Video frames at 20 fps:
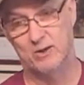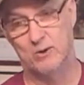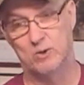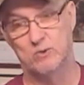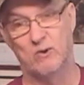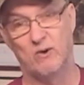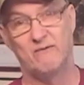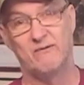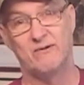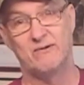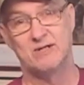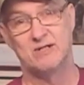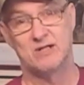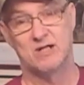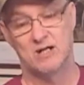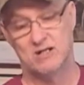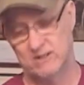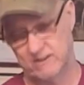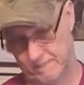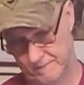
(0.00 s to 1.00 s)
that was
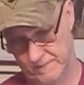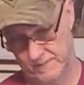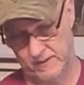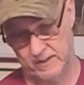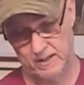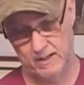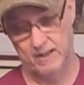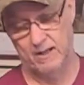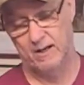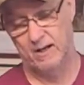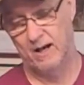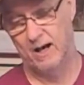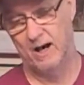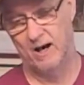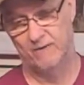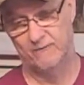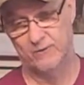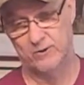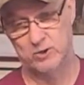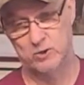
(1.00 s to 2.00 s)
156
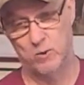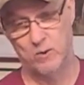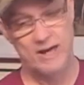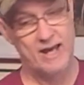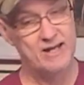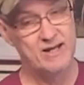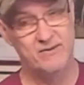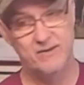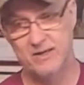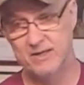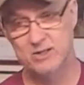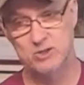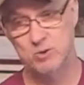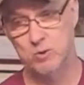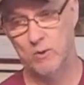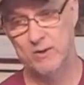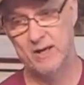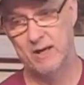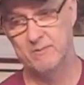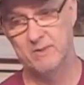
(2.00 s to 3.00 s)
for anything that's
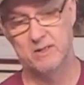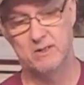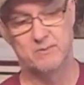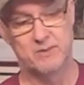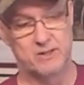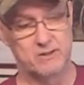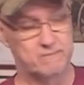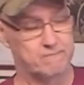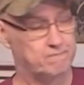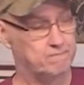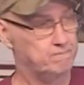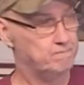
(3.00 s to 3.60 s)
28 millimeter.